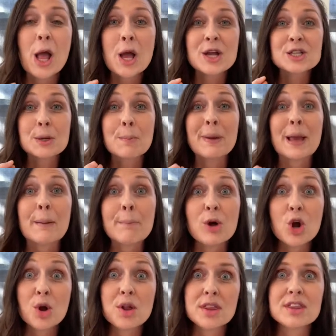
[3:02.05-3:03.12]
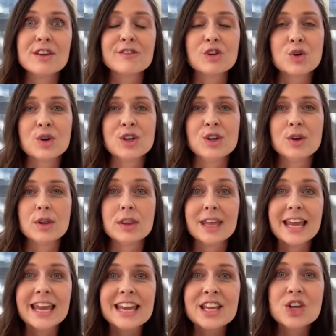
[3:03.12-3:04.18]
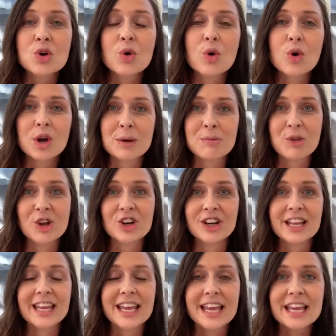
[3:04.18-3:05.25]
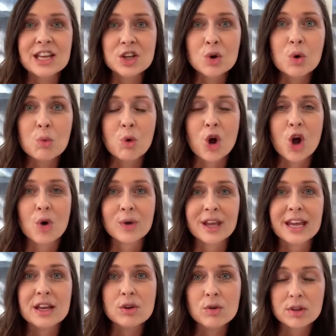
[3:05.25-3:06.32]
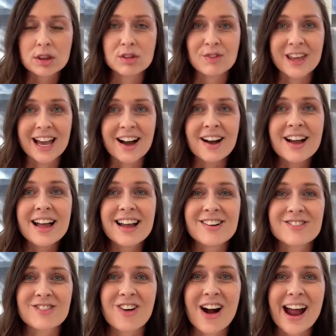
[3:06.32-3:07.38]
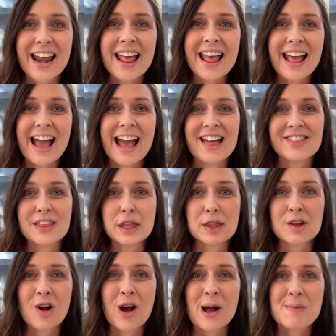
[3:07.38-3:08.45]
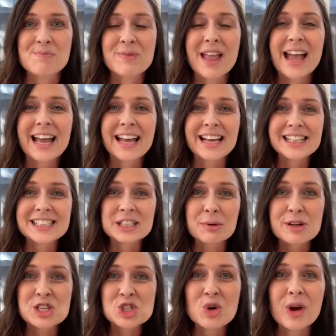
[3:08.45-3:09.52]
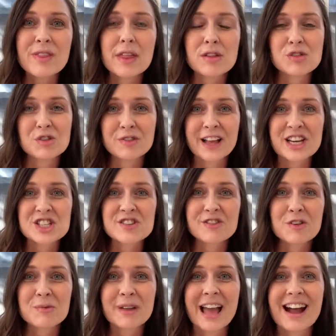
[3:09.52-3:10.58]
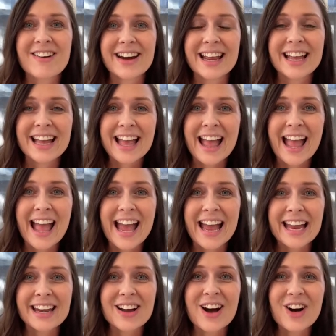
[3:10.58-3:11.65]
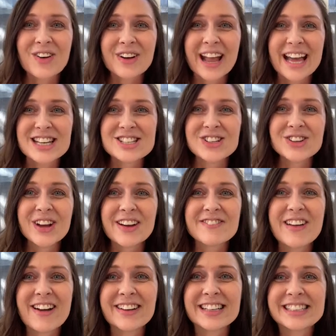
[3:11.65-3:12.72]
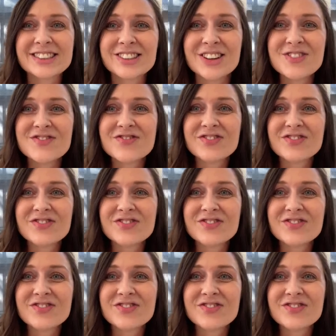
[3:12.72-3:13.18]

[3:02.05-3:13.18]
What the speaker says: to be a person of good news in your community, in your world, in your sphere, right at this time? So enjoy this reflection from Gary, and I'll catch you very soon.